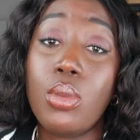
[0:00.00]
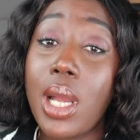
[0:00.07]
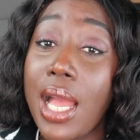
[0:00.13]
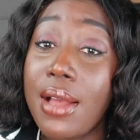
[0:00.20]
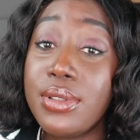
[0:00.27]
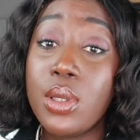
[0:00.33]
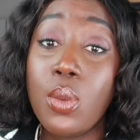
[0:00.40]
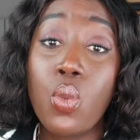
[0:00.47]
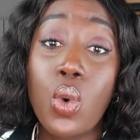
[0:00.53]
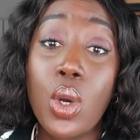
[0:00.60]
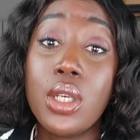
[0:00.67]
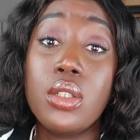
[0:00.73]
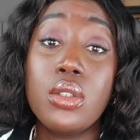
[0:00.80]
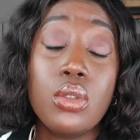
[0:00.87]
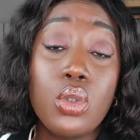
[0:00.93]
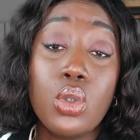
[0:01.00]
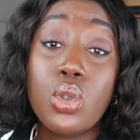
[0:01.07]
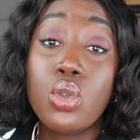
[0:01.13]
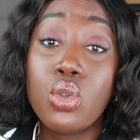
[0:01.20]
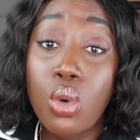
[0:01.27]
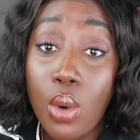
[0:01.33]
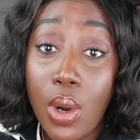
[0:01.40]
have someone you
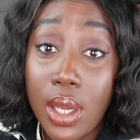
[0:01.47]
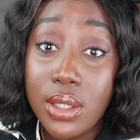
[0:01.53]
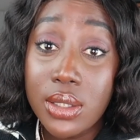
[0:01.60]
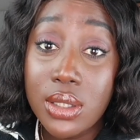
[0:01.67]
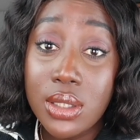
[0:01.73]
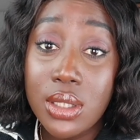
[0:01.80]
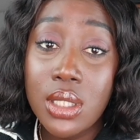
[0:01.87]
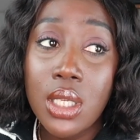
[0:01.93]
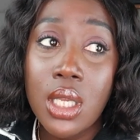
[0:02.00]
trust